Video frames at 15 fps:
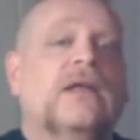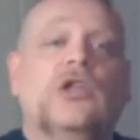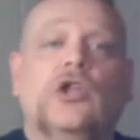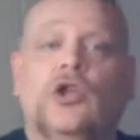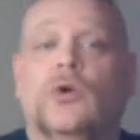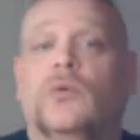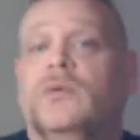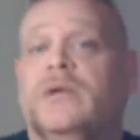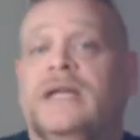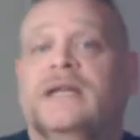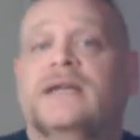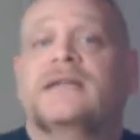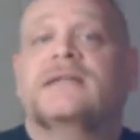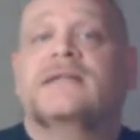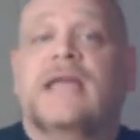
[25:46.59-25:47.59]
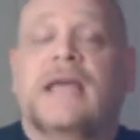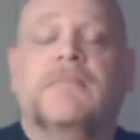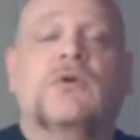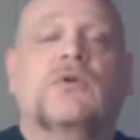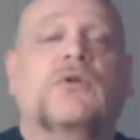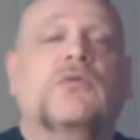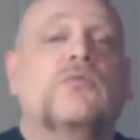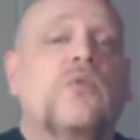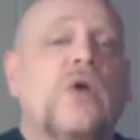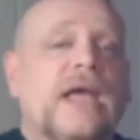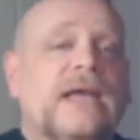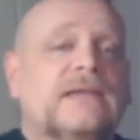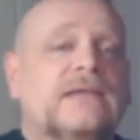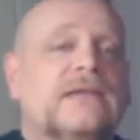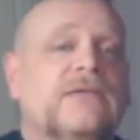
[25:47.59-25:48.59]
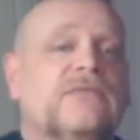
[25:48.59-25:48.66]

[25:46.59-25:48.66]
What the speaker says: You don't need a scapegoated race.